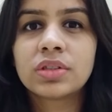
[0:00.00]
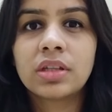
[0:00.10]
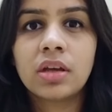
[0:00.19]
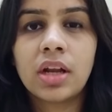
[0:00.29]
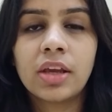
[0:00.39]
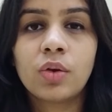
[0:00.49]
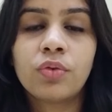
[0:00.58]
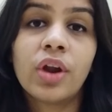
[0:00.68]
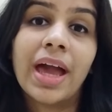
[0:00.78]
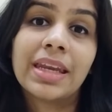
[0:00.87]
there,
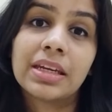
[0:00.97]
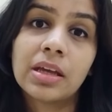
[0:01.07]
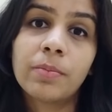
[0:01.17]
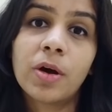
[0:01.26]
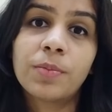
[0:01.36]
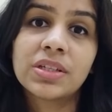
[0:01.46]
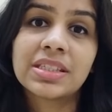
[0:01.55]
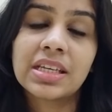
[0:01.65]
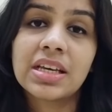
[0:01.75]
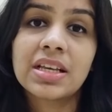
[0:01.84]
for editing
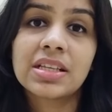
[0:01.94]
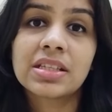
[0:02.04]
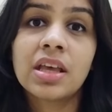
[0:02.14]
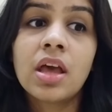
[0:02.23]
purposes.